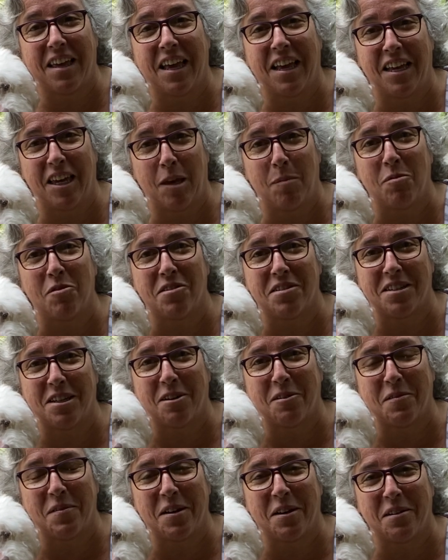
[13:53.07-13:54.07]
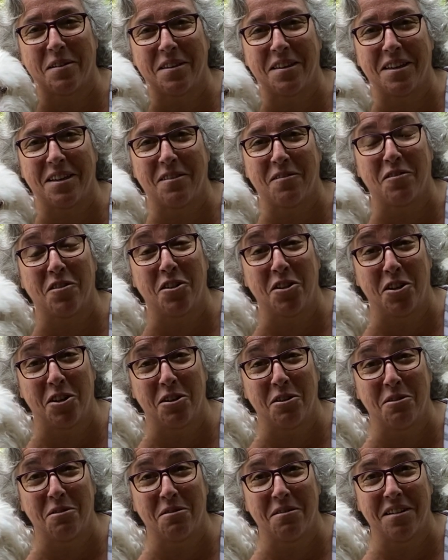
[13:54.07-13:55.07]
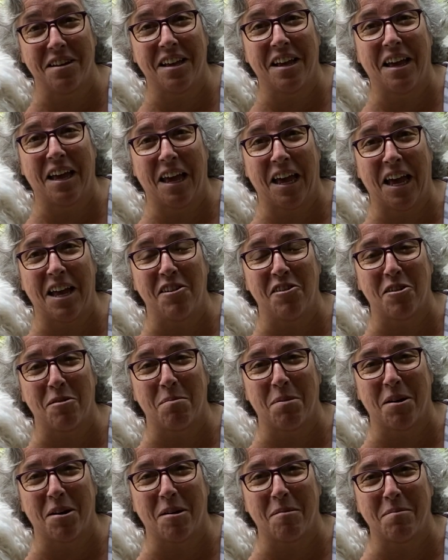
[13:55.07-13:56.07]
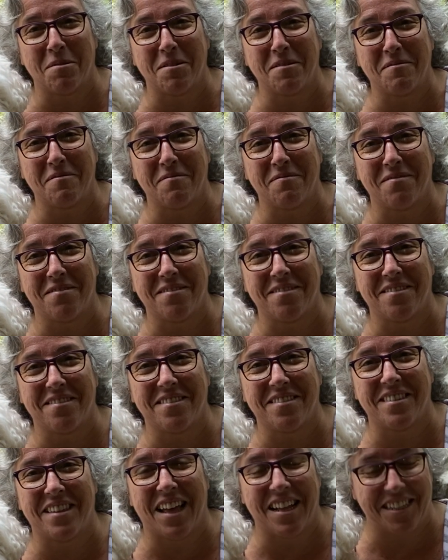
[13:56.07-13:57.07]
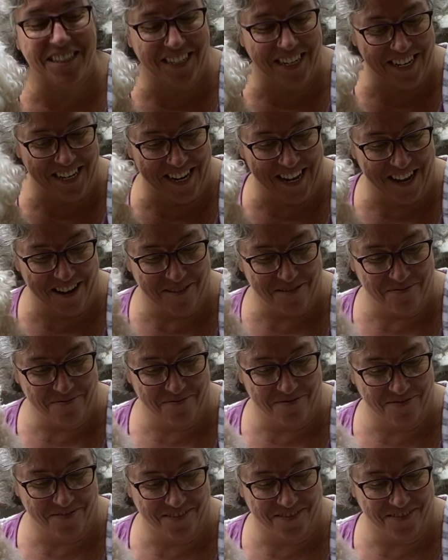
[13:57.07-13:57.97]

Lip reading: and keep yourself healthy for you and your pup. That's it now.